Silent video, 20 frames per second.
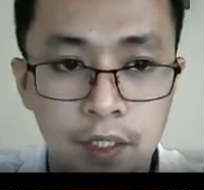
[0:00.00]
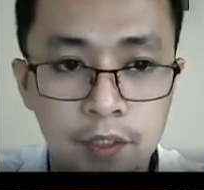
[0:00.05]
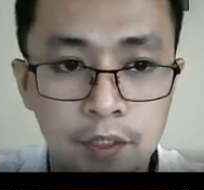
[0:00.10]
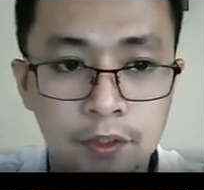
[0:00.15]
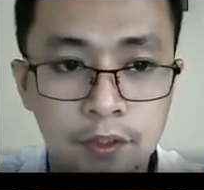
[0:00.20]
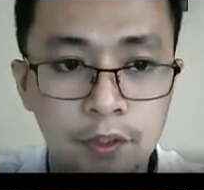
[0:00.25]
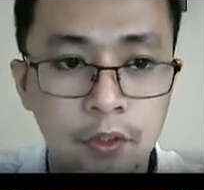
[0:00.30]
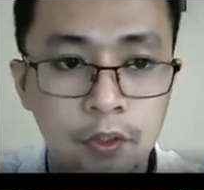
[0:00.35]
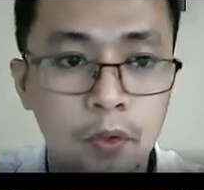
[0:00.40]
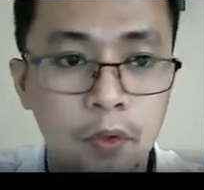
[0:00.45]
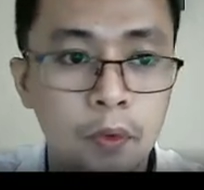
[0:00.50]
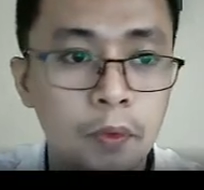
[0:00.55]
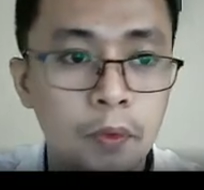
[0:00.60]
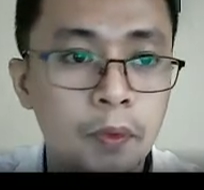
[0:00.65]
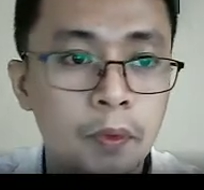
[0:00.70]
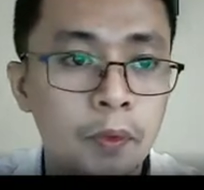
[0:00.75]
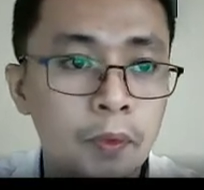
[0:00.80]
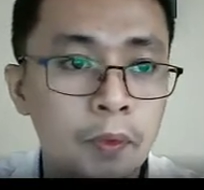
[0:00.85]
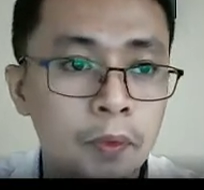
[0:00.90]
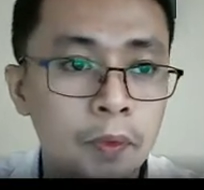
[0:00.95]
So
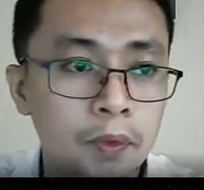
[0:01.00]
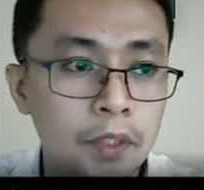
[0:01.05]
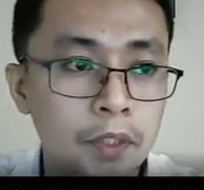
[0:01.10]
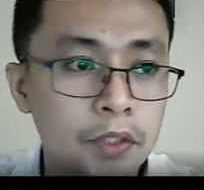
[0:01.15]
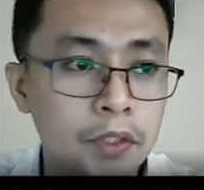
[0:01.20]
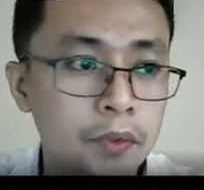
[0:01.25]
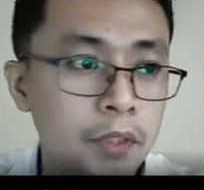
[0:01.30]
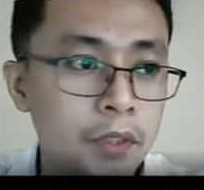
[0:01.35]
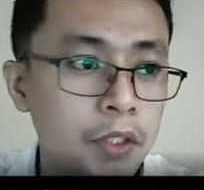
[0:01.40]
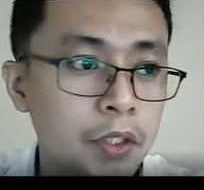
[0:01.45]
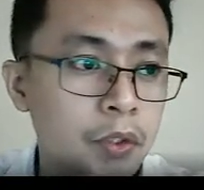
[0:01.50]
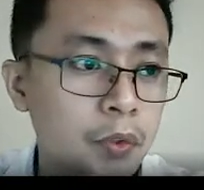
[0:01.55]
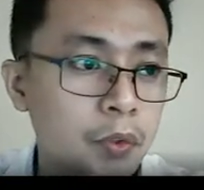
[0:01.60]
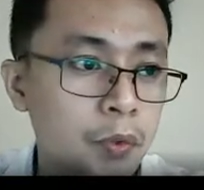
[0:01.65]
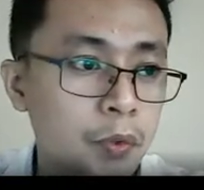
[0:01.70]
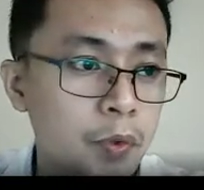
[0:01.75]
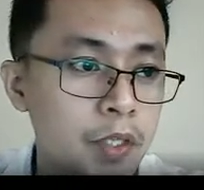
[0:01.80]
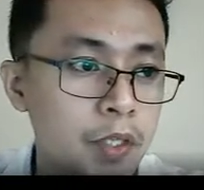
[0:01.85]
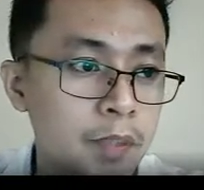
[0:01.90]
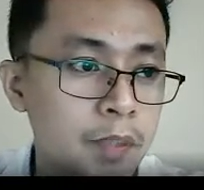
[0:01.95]
there's no need
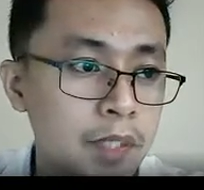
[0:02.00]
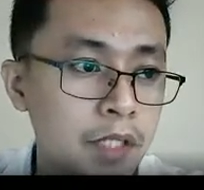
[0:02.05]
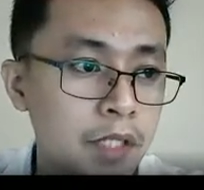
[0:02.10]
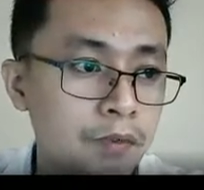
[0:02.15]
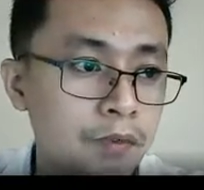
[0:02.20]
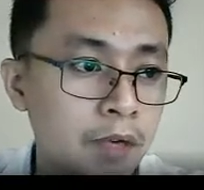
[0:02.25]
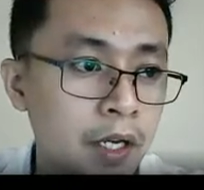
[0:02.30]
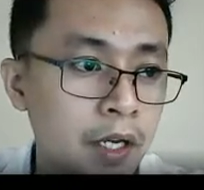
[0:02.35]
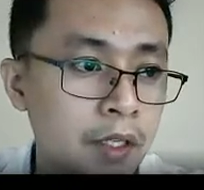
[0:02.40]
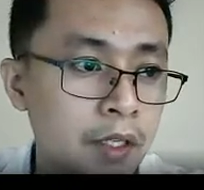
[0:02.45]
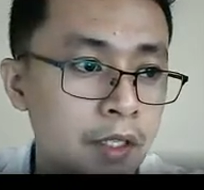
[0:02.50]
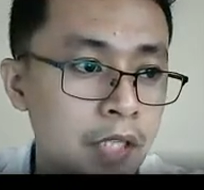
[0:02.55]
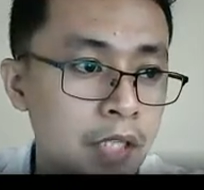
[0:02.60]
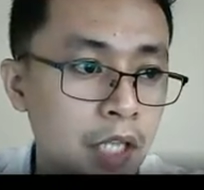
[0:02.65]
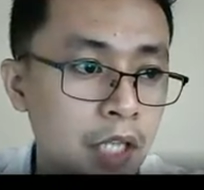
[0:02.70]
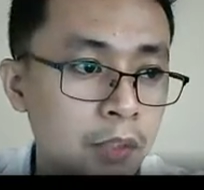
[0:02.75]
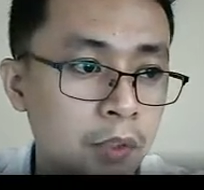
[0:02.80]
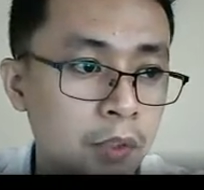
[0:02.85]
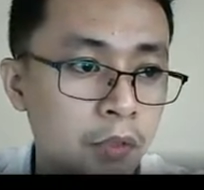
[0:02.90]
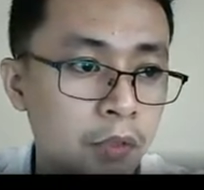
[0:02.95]
to specify this
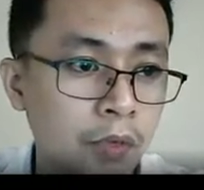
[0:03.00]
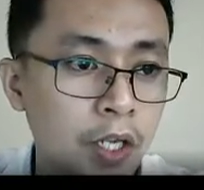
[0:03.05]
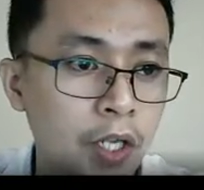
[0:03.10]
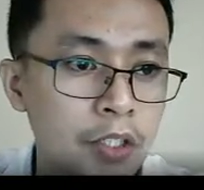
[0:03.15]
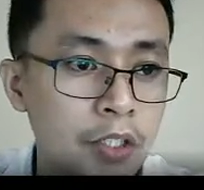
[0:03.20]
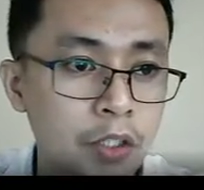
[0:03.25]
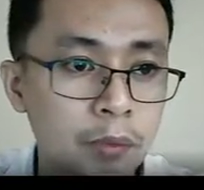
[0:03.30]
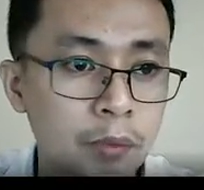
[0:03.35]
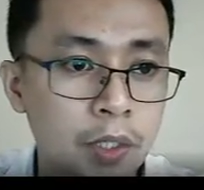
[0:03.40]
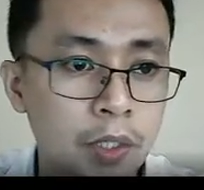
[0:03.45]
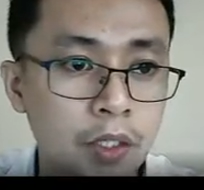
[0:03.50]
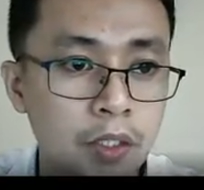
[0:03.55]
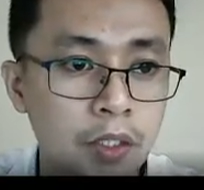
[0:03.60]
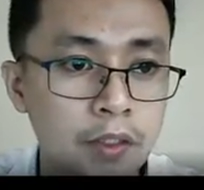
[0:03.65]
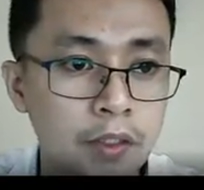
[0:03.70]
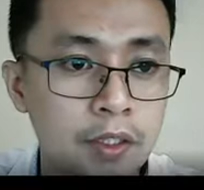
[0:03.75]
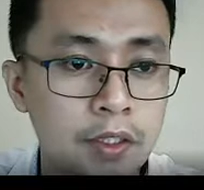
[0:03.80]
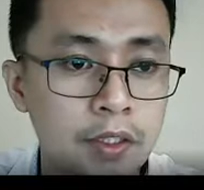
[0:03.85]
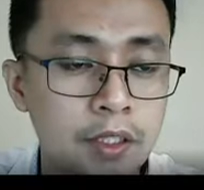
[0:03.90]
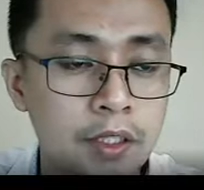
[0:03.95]
actual location because
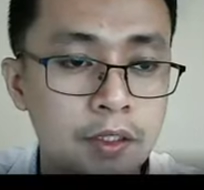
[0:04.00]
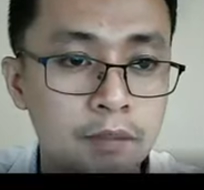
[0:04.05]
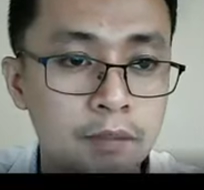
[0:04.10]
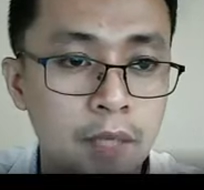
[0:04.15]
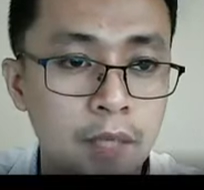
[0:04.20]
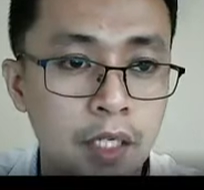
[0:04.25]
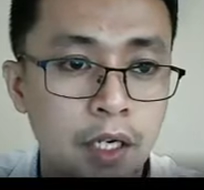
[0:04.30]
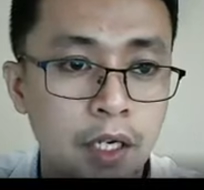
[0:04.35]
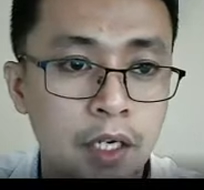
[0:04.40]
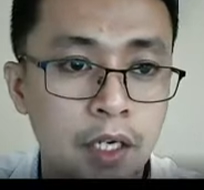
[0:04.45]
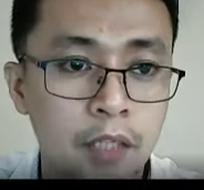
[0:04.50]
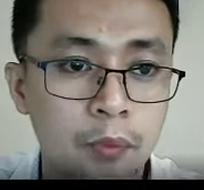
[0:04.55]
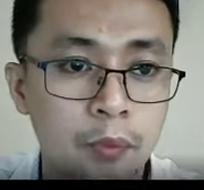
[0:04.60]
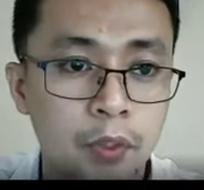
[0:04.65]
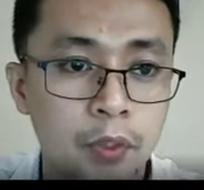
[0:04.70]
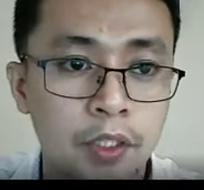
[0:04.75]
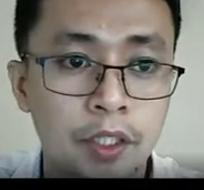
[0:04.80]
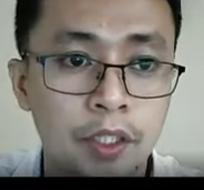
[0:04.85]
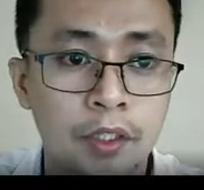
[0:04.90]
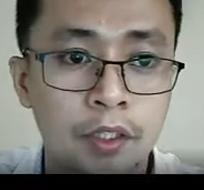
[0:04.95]
this is my current
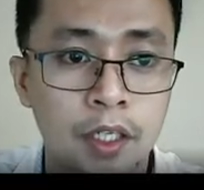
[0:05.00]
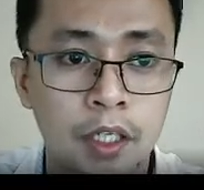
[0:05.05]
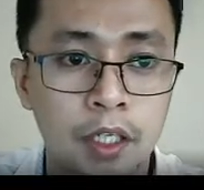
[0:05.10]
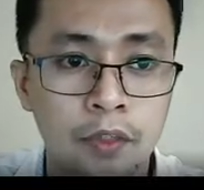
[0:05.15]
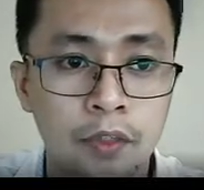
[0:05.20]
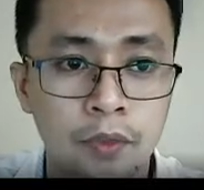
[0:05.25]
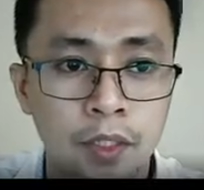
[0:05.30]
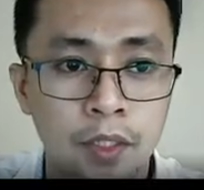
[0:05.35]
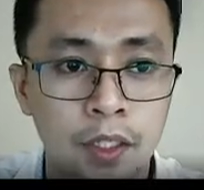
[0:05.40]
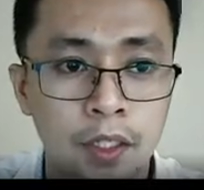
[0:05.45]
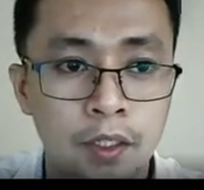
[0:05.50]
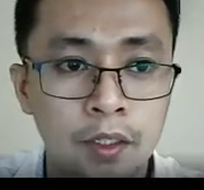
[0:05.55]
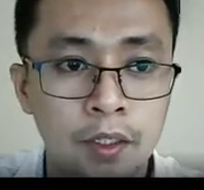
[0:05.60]
working directory.